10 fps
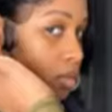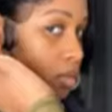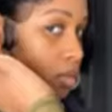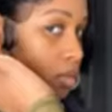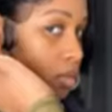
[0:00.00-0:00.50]

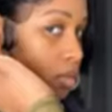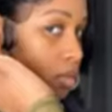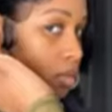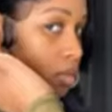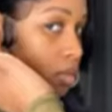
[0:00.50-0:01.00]

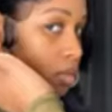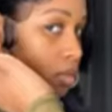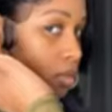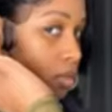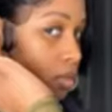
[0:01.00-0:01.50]

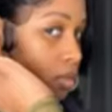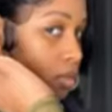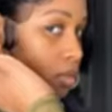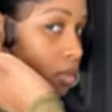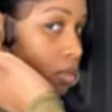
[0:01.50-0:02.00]

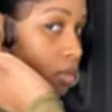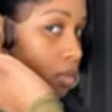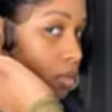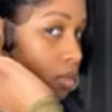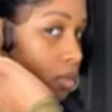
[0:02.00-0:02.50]

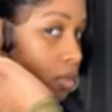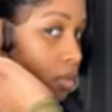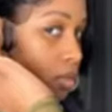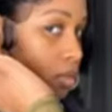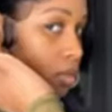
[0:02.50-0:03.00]

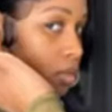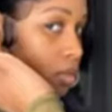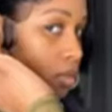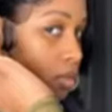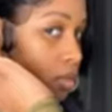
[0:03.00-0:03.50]

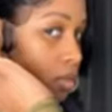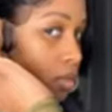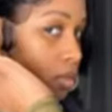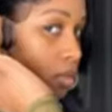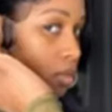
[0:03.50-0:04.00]

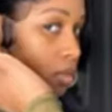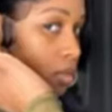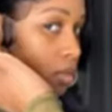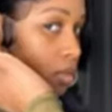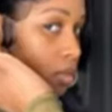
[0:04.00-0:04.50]

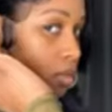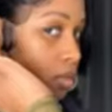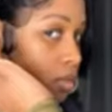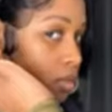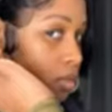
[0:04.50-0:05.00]

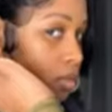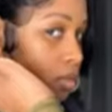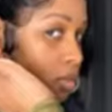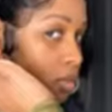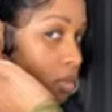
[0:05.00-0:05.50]

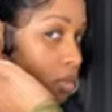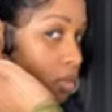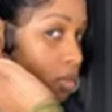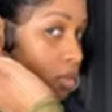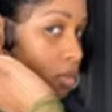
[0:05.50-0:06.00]

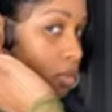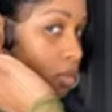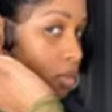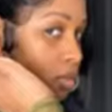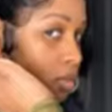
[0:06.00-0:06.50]

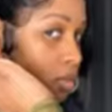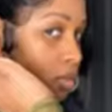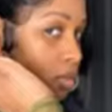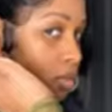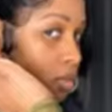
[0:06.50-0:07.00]

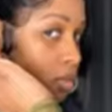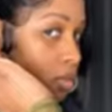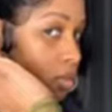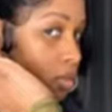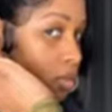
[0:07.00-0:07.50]

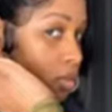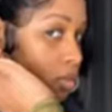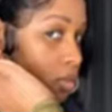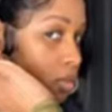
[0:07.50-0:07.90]
(silent)